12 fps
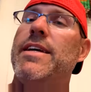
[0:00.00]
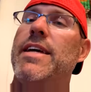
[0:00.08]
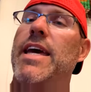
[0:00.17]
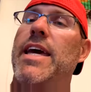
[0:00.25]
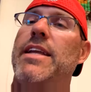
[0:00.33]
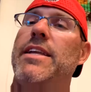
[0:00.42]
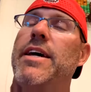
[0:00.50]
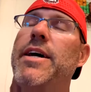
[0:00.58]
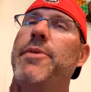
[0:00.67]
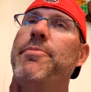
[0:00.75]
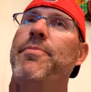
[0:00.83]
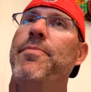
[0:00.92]
And
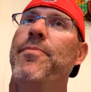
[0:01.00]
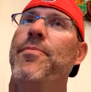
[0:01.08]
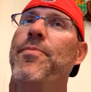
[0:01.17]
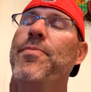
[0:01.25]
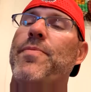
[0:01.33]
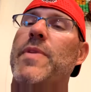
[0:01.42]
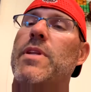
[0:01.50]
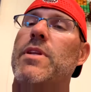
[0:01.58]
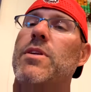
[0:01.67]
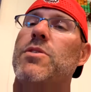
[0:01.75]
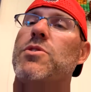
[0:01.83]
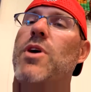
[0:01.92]

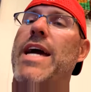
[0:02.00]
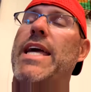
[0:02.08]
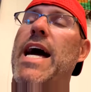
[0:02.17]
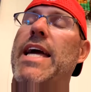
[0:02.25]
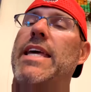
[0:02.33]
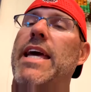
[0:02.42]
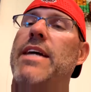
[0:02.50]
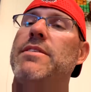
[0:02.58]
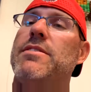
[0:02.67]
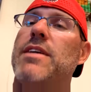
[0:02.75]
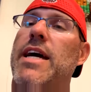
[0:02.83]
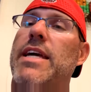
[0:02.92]
So I
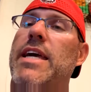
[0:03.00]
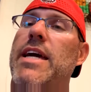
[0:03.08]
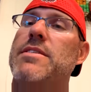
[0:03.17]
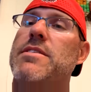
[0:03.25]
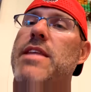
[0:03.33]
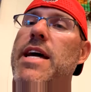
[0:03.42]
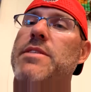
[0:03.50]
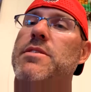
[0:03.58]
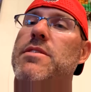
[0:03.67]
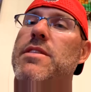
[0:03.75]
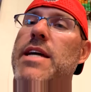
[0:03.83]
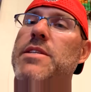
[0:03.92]
guess that's
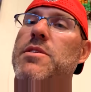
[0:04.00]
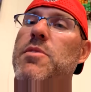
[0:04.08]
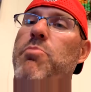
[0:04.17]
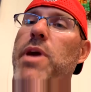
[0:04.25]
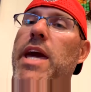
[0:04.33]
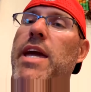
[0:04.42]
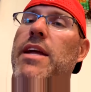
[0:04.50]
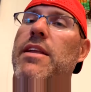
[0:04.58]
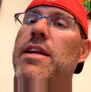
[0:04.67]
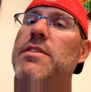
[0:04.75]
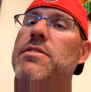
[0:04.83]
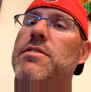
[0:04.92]
the pain.
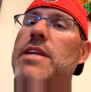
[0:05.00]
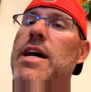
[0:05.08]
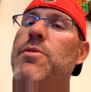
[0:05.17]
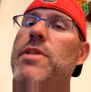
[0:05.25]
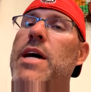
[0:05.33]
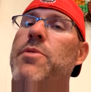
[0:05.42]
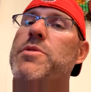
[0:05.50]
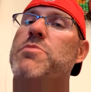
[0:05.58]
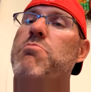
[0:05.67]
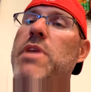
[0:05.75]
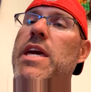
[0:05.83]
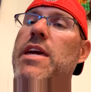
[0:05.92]
That was
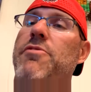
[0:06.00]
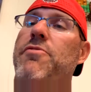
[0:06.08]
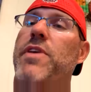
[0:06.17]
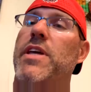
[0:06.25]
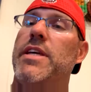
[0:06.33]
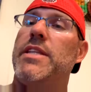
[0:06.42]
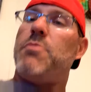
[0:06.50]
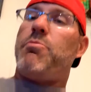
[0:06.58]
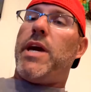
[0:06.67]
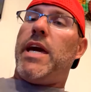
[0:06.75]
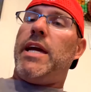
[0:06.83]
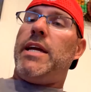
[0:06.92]
me feeling the
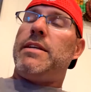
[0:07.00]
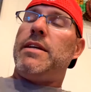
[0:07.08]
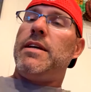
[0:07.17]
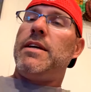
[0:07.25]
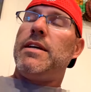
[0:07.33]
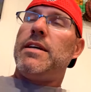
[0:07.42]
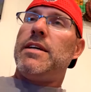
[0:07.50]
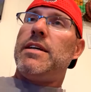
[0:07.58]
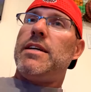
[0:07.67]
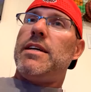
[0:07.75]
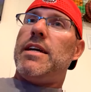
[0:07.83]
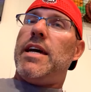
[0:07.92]
pain
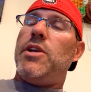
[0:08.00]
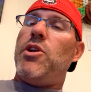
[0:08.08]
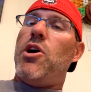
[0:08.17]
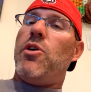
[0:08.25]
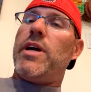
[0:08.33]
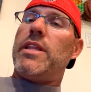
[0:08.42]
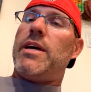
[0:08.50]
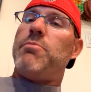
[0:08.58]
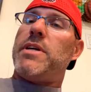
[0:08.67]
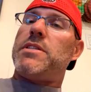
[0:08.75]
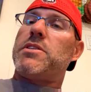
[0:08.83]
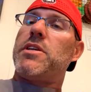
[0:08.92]
and knowing that
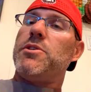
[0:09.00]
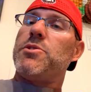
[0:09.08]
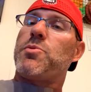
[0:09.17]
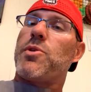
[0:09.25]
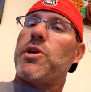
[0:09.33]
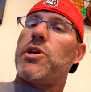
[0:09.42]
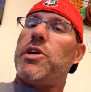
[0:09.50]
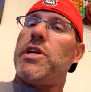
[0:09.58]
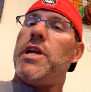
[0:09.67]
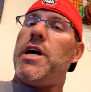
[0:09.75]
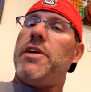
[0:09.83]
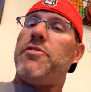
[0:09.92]
my skills weren't good
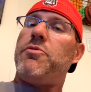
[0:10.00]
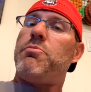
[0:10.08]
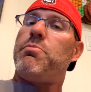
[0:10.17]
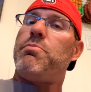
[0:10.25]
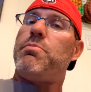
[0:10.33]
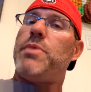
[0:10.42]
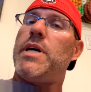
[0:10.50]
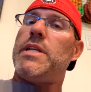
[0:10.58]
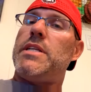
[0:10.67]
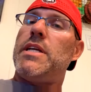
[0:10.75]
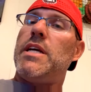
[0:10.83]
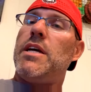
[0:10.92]
enough,
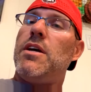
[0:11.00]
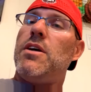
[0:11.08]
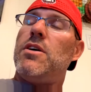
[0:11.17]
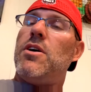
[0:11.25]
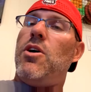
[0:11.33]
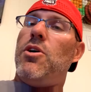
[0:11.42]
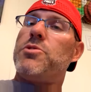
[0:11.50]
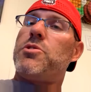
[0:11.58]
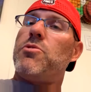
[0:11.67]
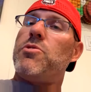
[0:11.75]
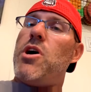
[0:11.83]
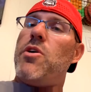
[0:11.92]
but
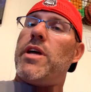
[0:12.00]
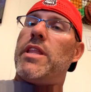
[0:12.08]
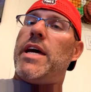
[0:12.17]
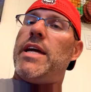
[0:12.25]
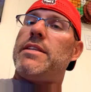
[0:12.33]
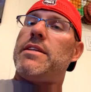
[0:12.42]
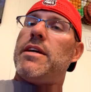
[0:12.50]
also knowing that